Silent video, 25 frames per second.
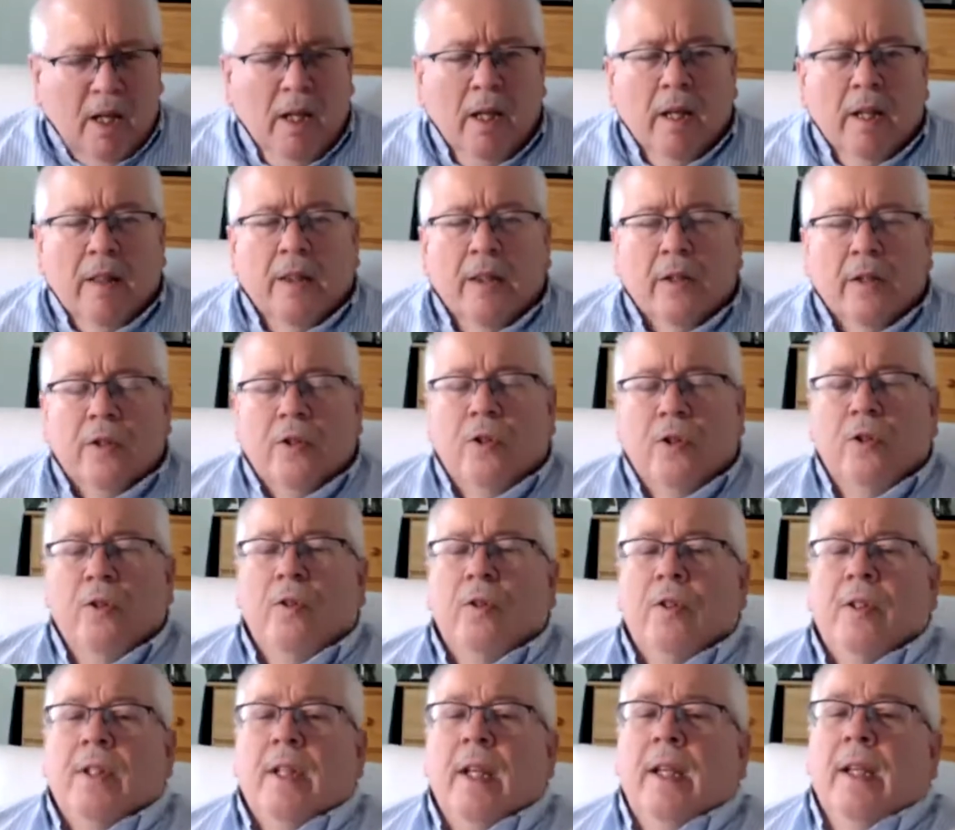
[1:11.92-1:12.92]
This
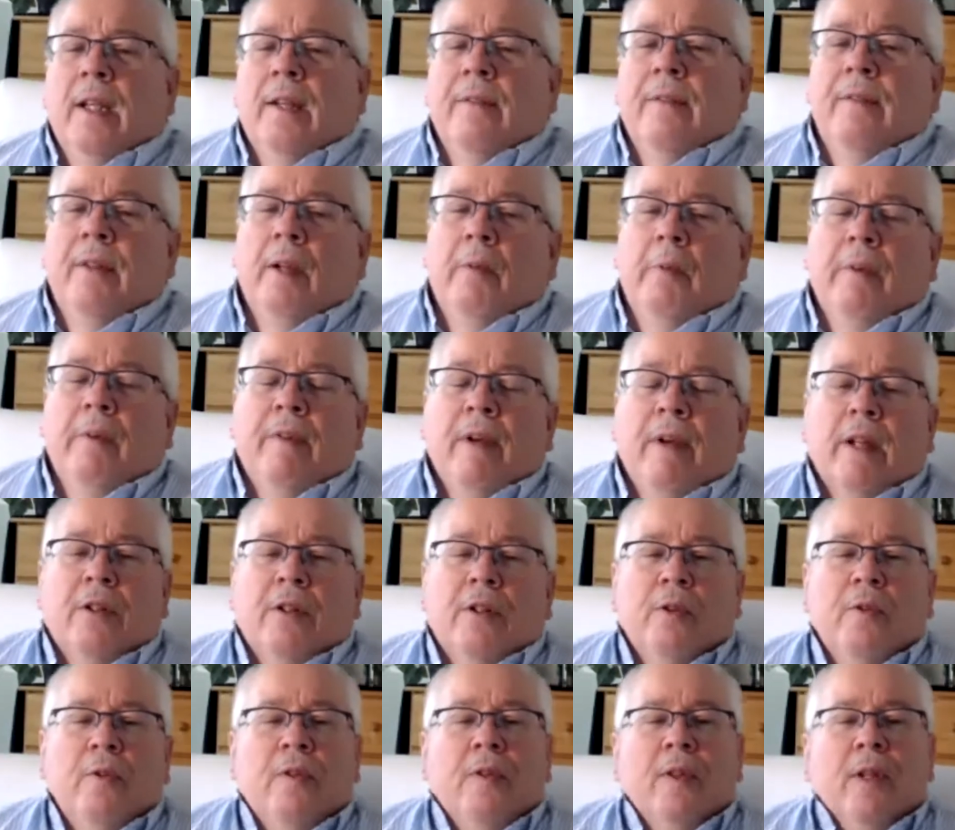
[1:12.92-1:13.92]
Tuesday evening, we've
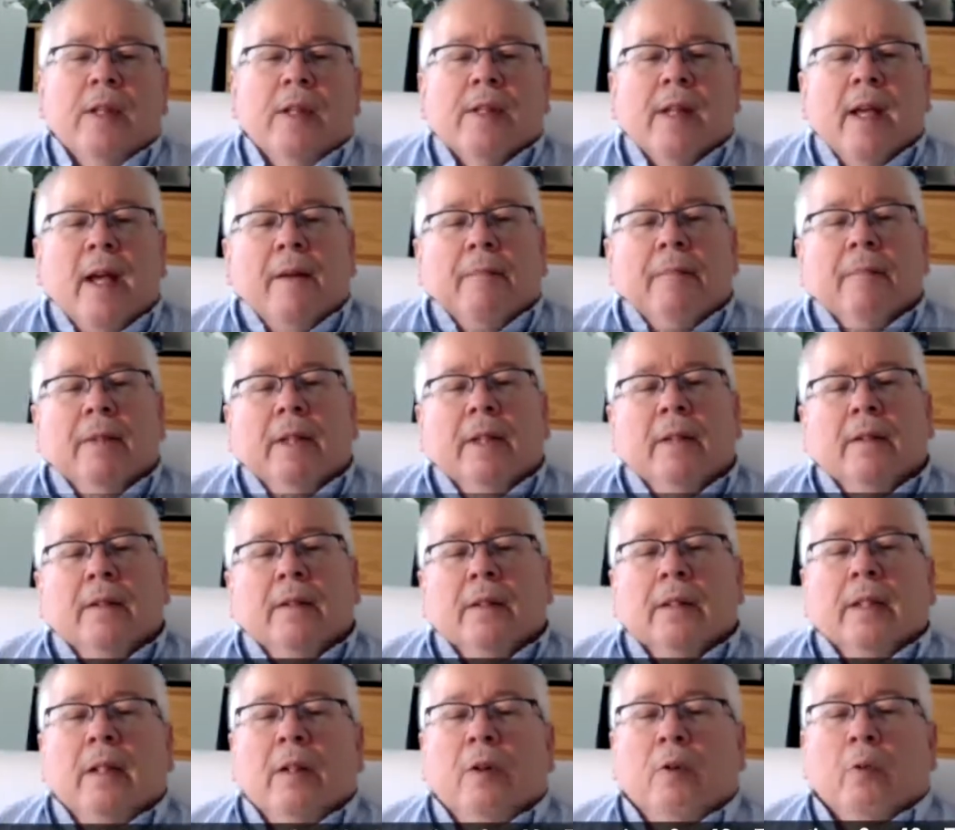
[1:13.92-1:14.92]
got two things happening.
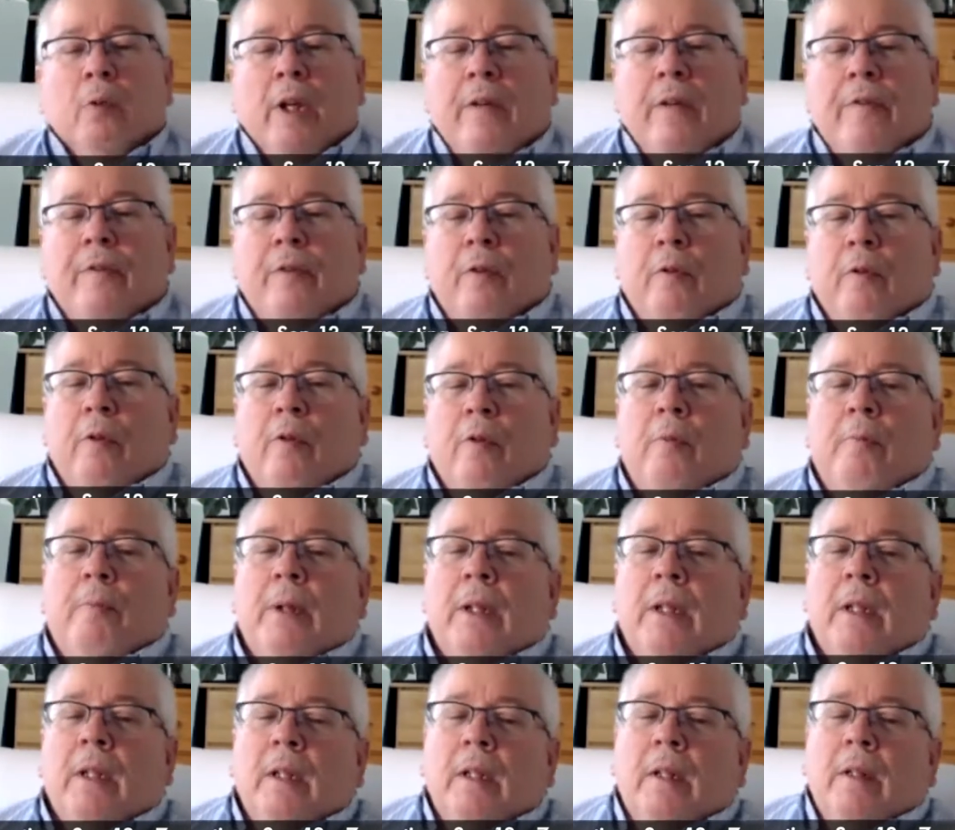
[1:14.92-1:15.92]
The grief group
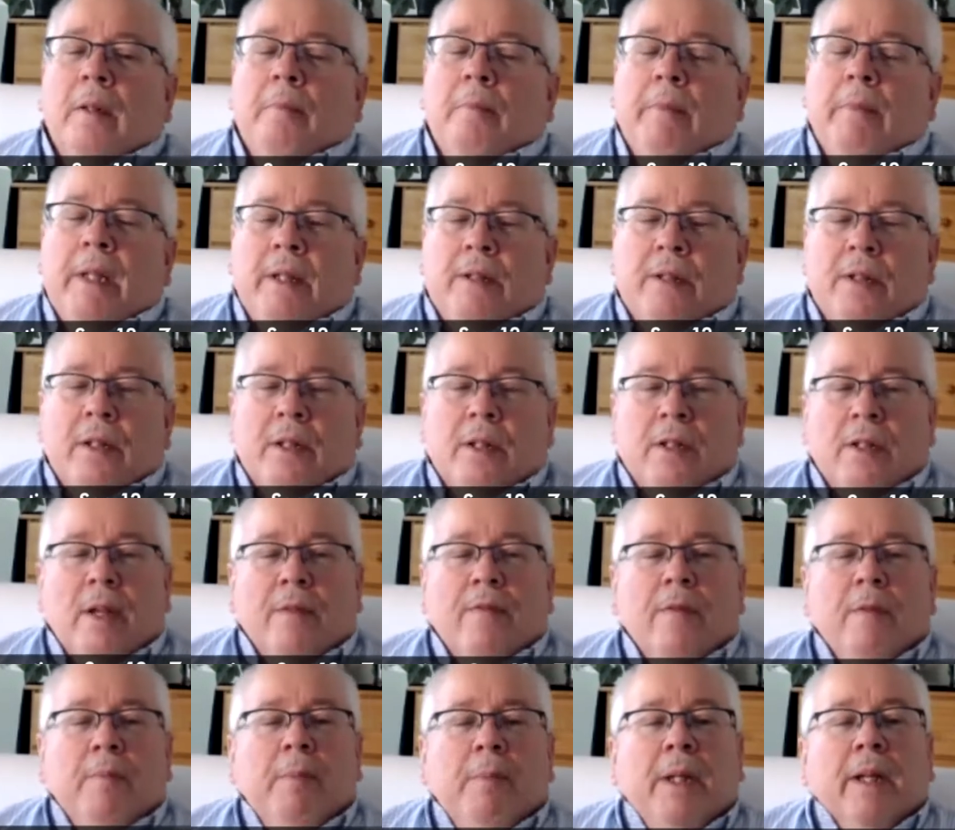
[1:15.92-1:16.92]
meets at
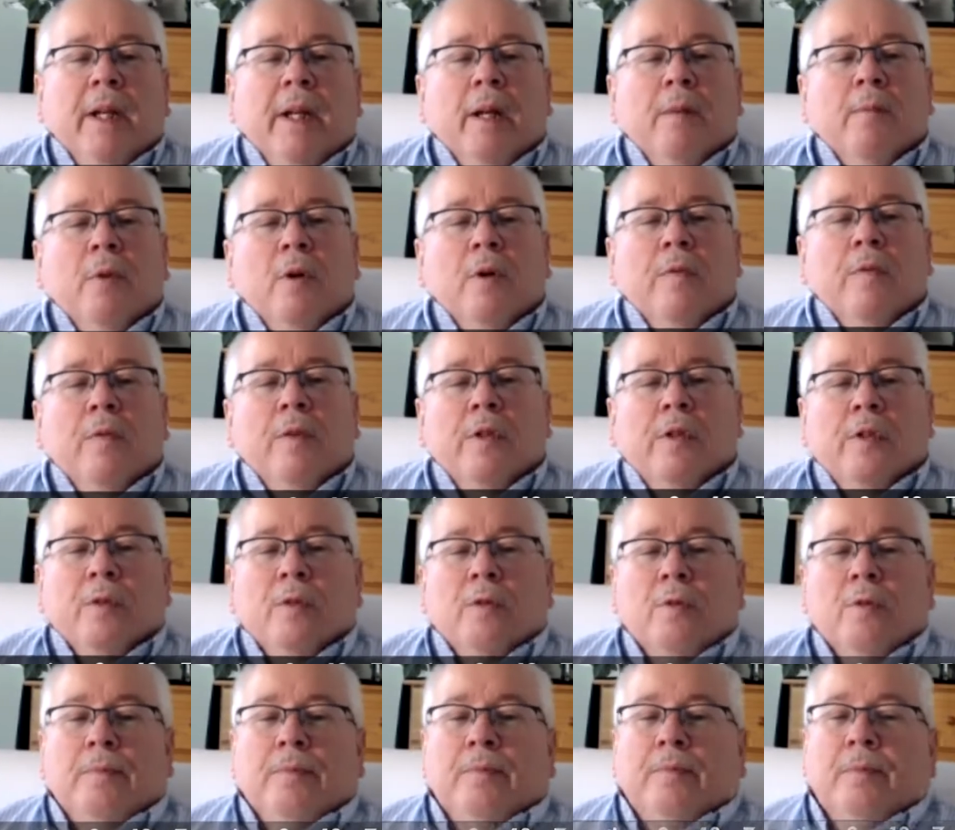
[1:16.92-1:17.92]
7 p.m. over
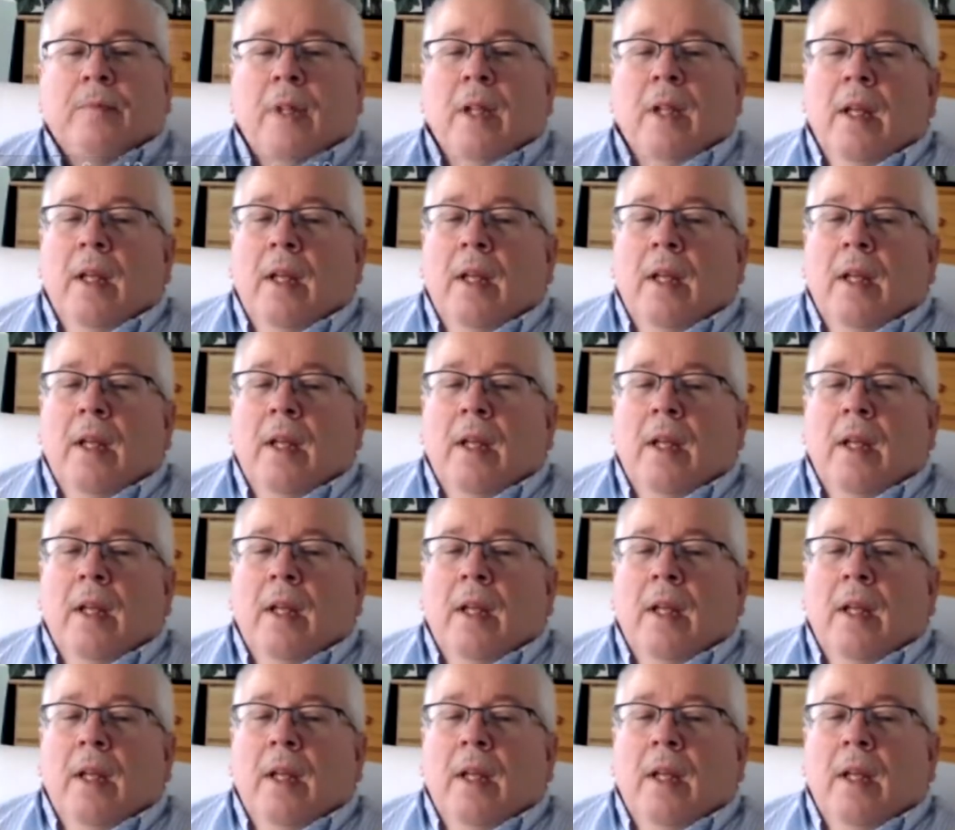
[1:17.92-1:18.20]
Zoom.